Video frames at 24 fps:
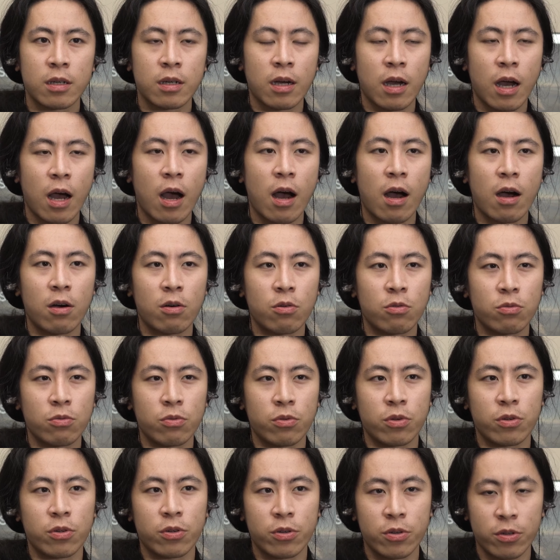how
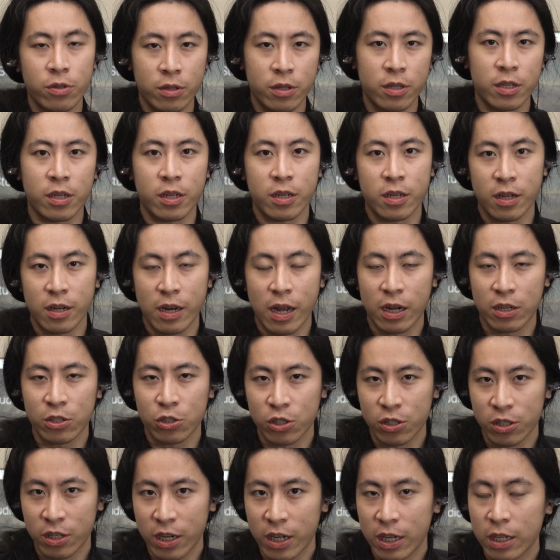good the
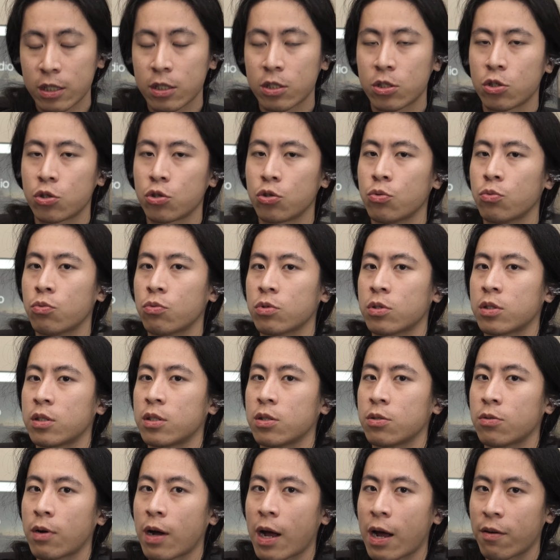connection is, you will
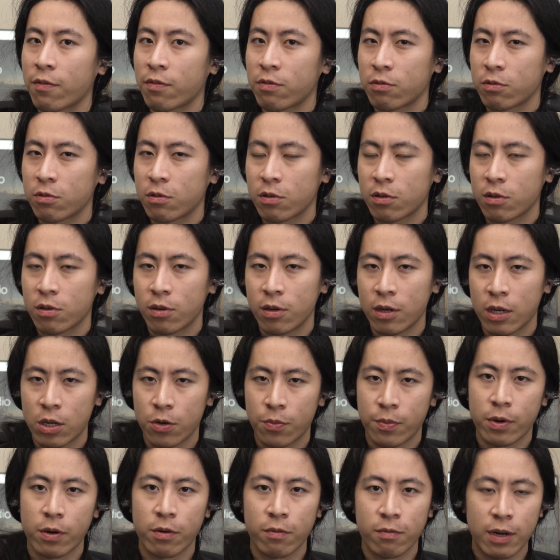still have a little
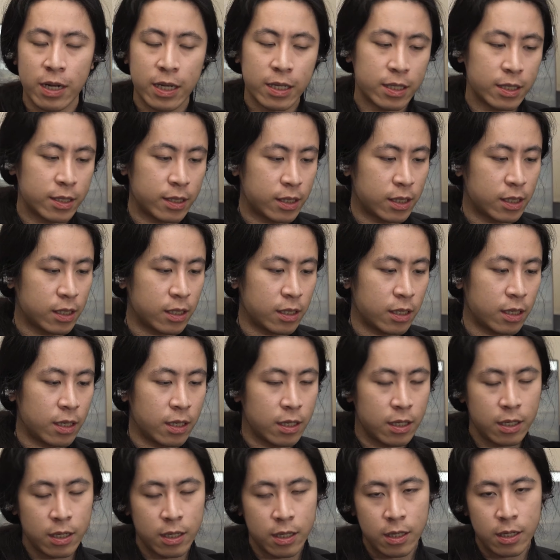bit of latency.
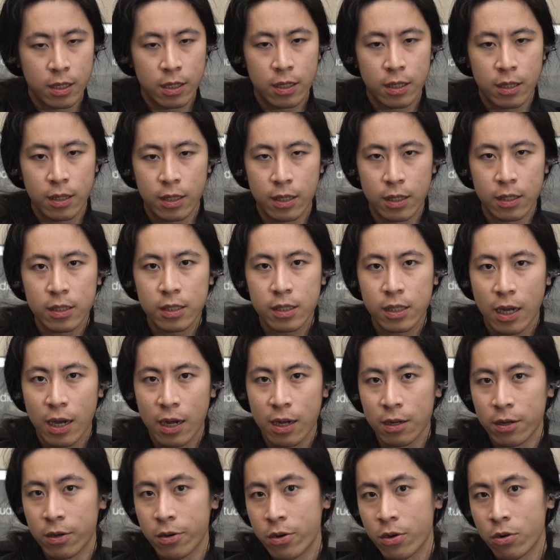This
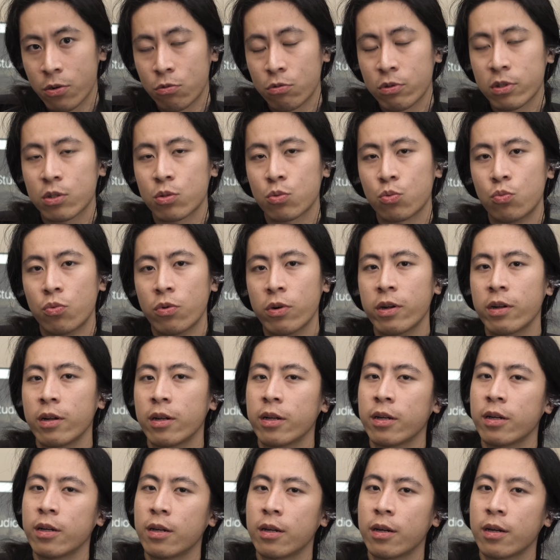I noticed
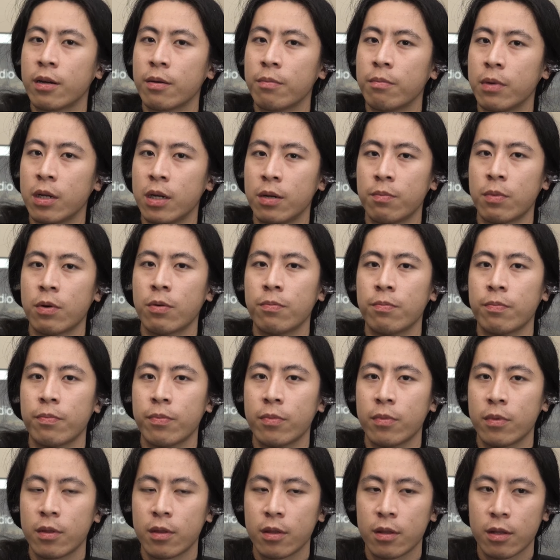really minimum.
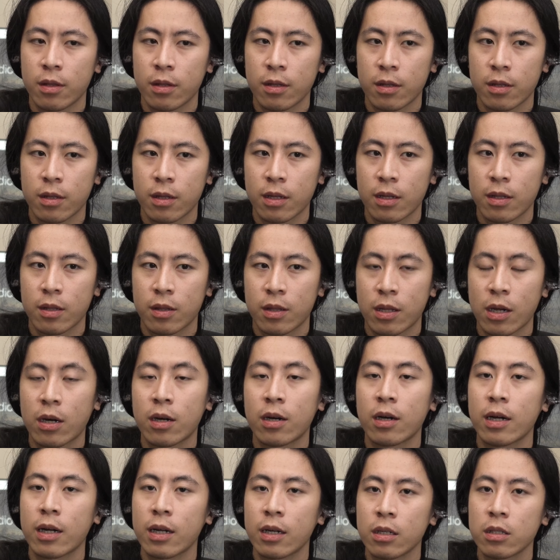
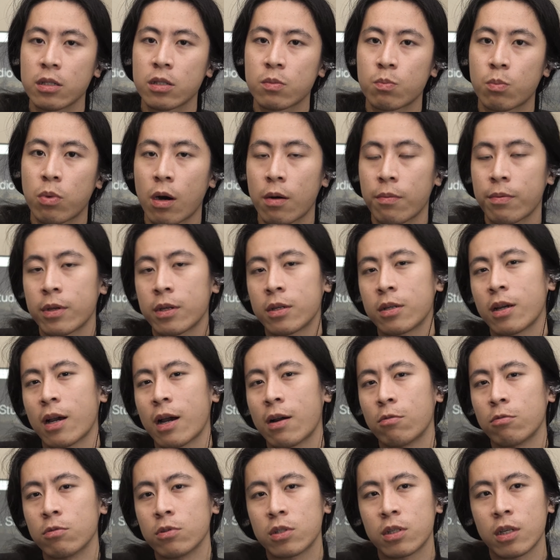There is probably, I
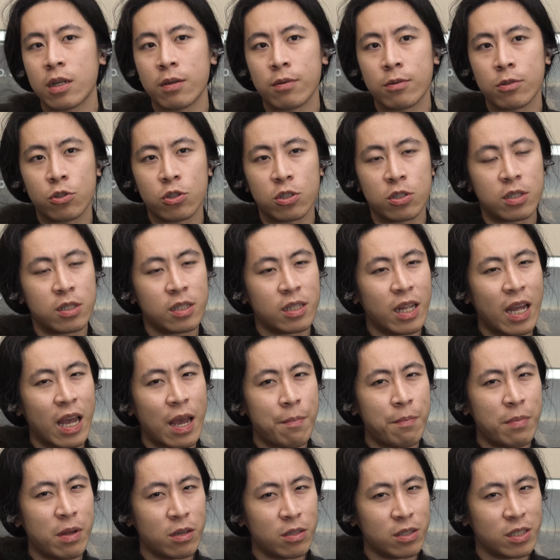would say, just
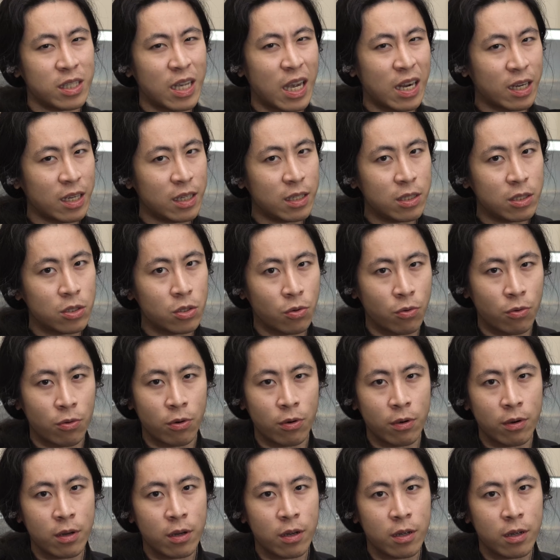10 milliseconds or